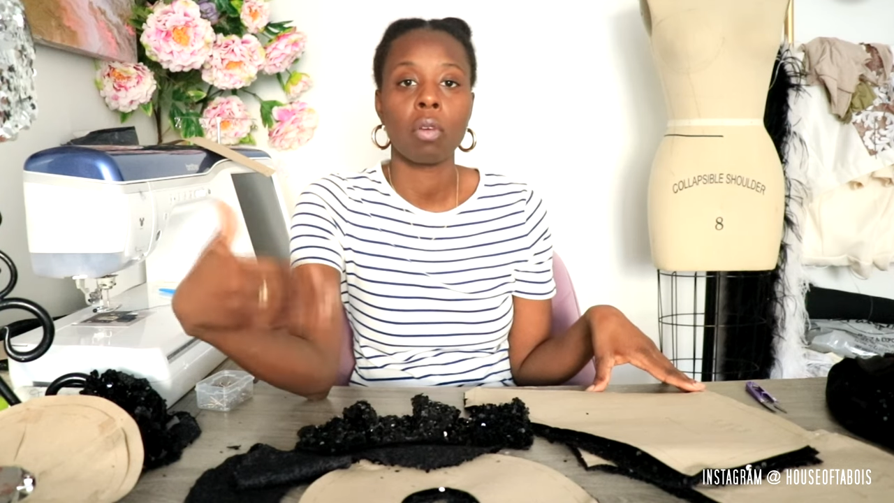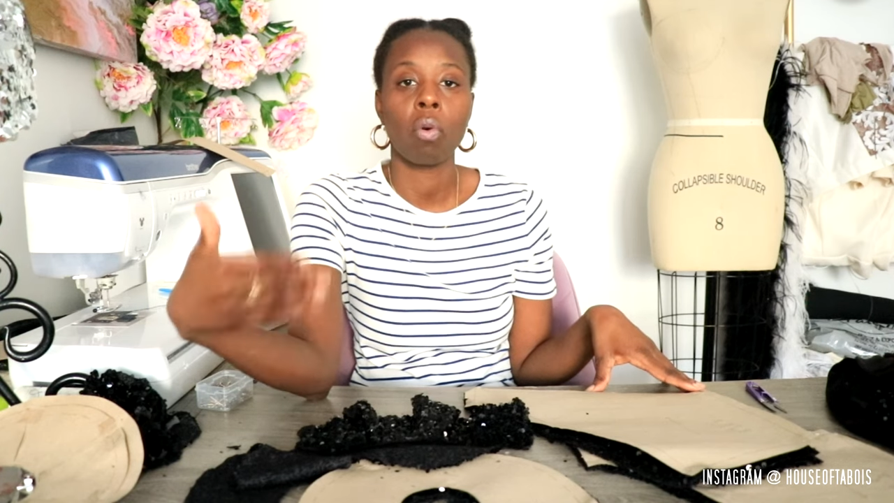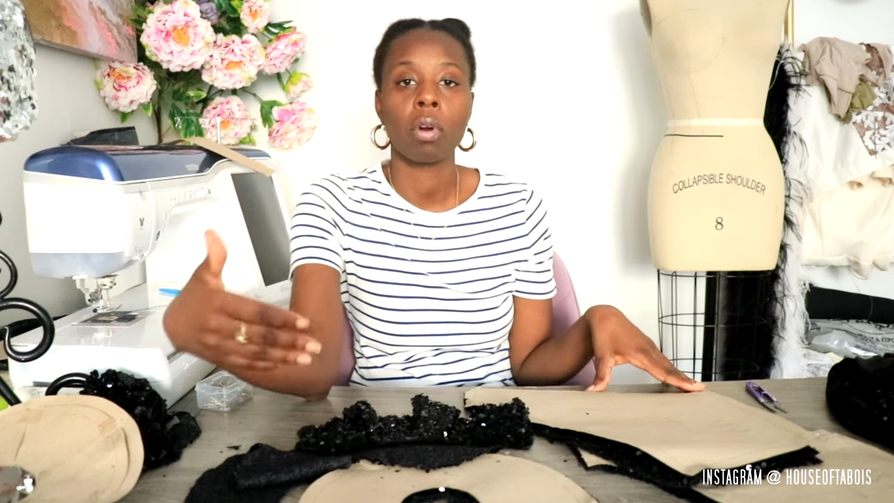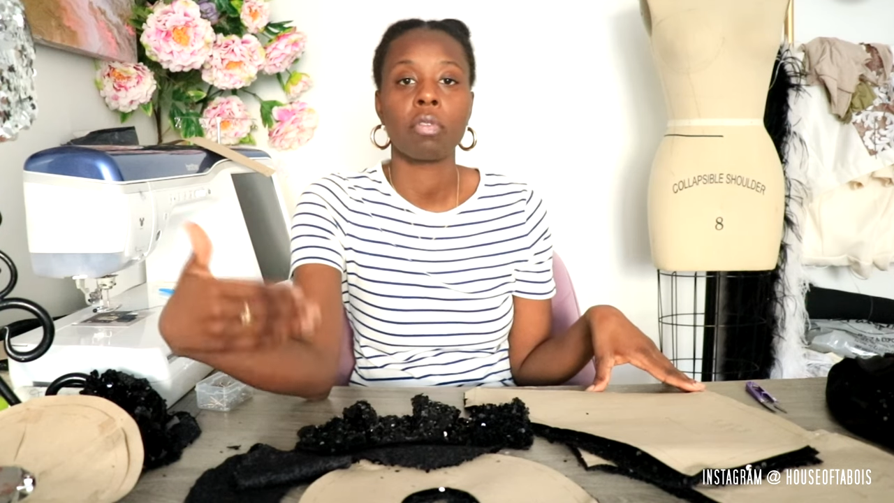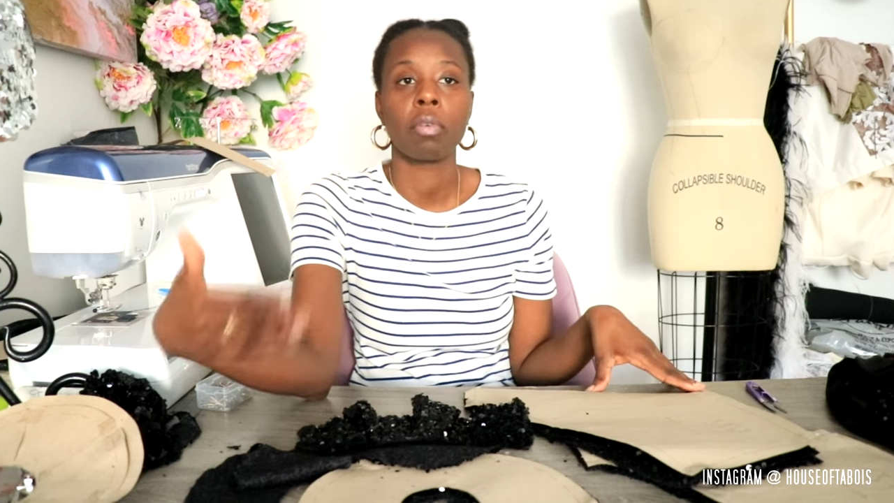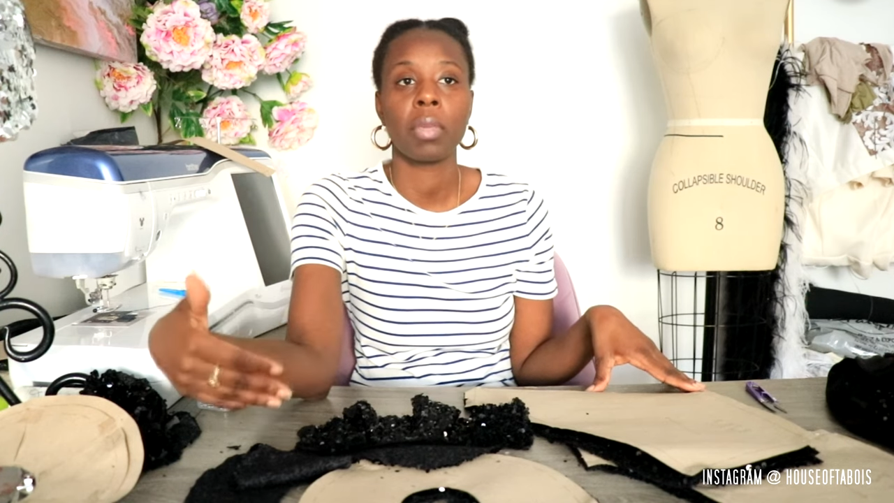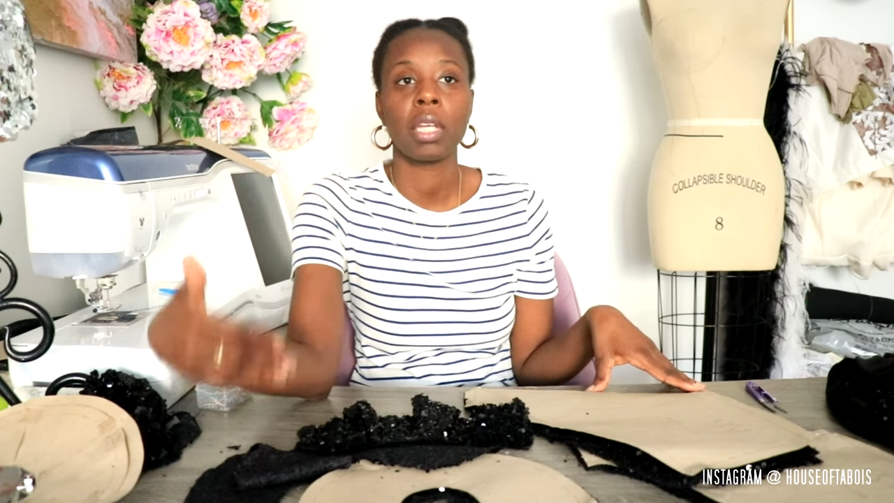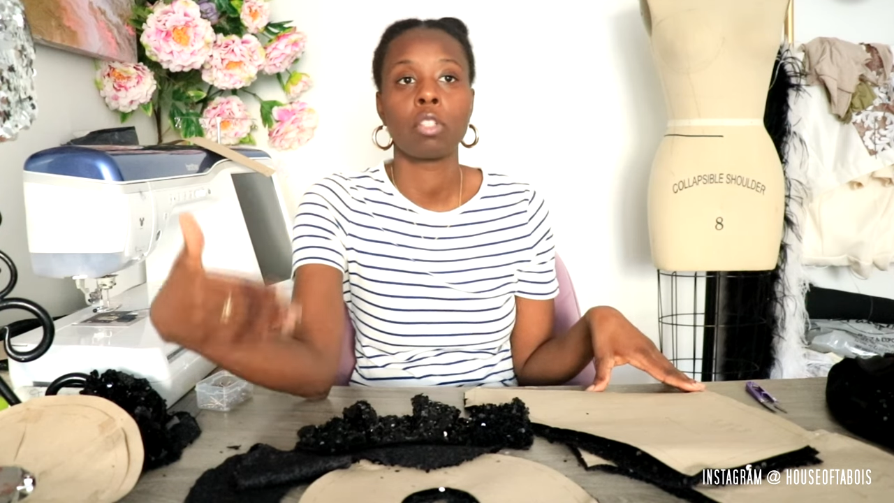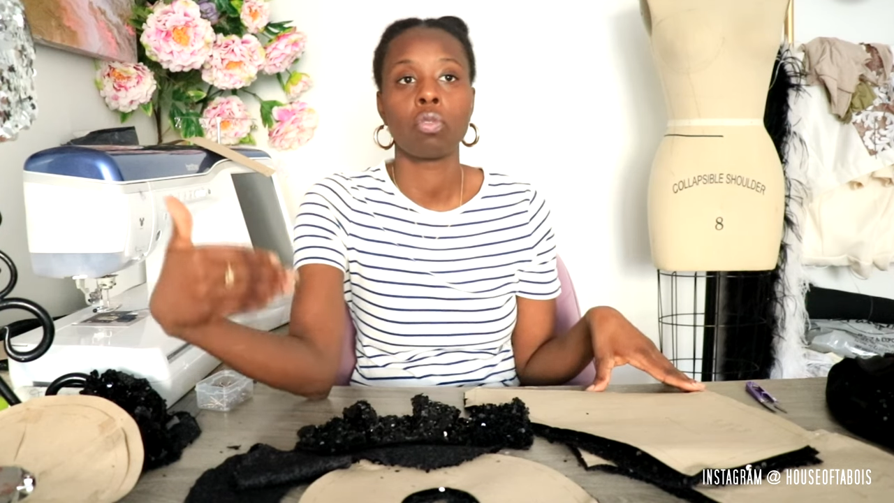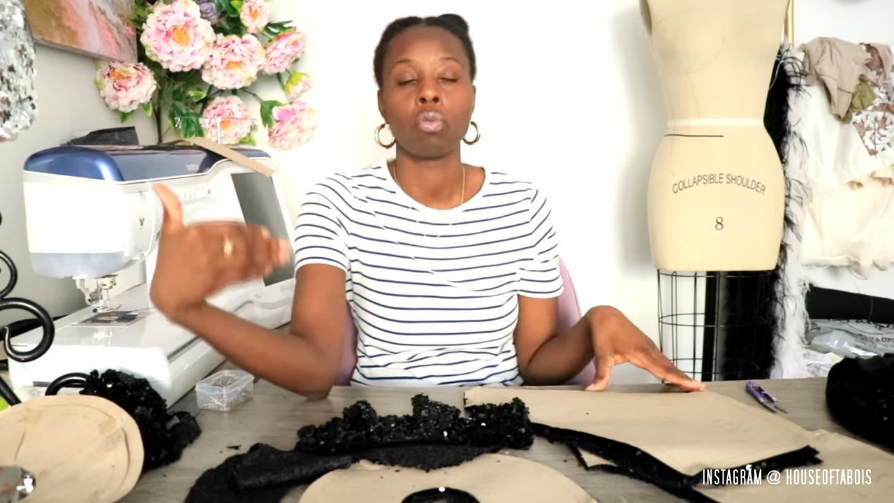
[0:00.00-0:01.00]
in order for
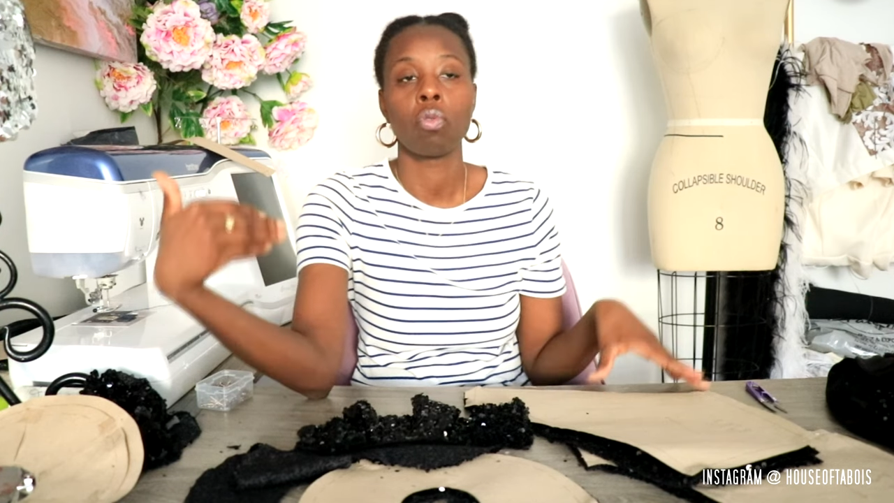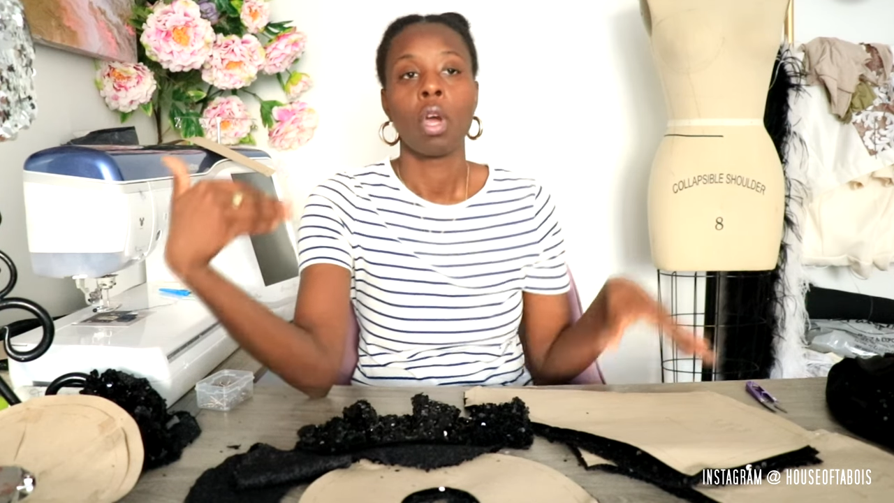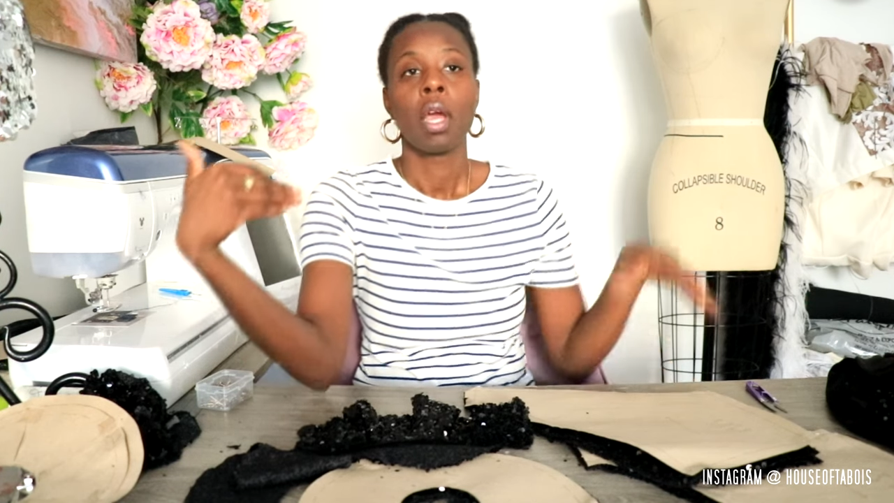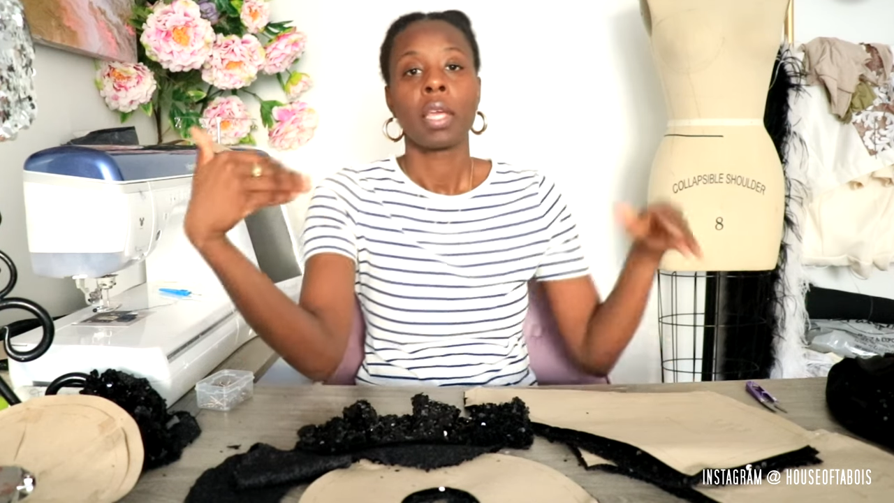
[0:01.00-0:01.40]
me to